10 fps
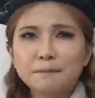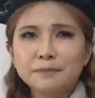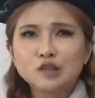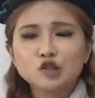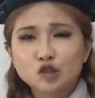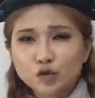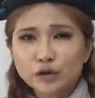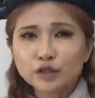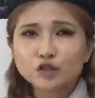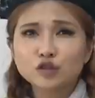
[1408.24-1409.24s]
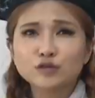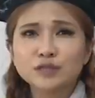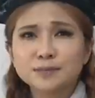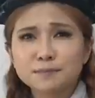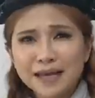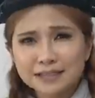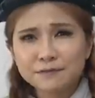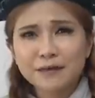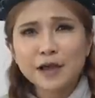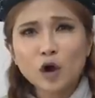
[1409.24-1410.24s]
Be sure to
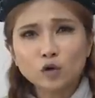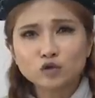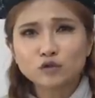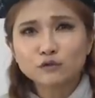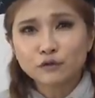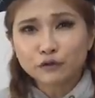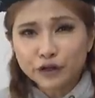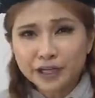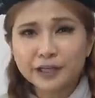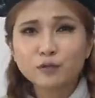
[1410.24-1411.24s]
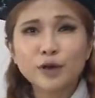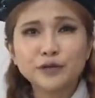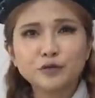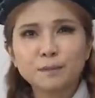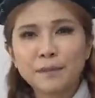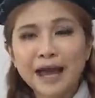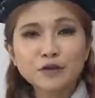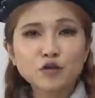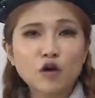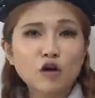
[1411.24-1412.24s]
specify ozone-free when you buy
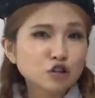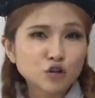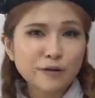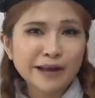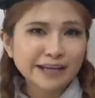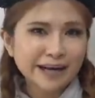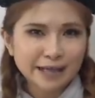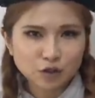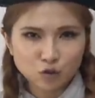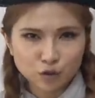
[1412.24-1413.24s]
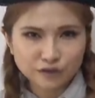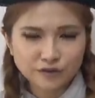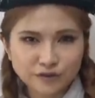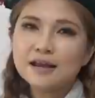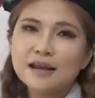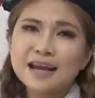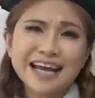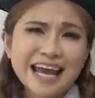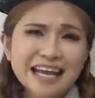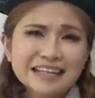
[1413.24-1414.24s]
your ultraviolet light source.
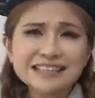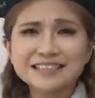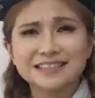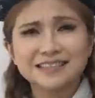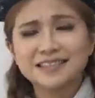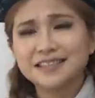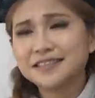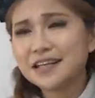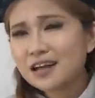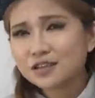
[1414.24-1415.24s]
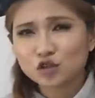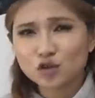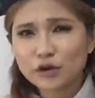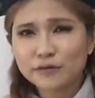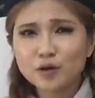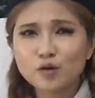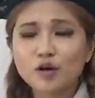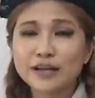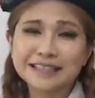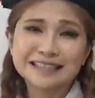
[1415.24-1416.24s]
Again, this is not a tutorial
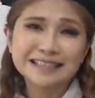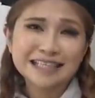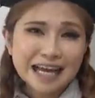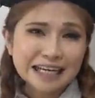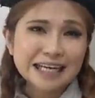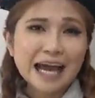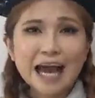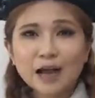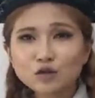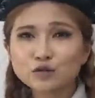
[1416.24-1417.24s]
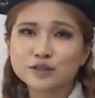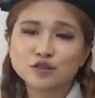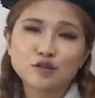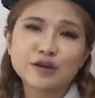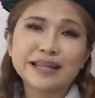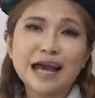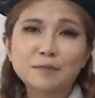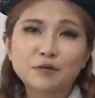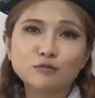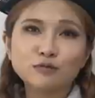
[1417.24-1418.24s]
on exactly how to install an
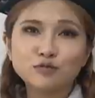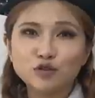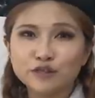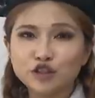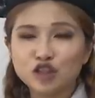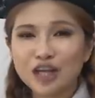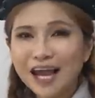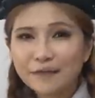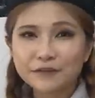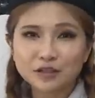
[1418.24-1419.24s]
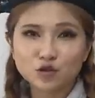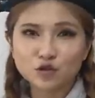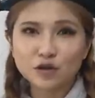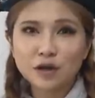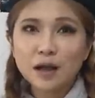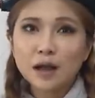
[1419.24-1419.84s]
upper room UVGI fixture,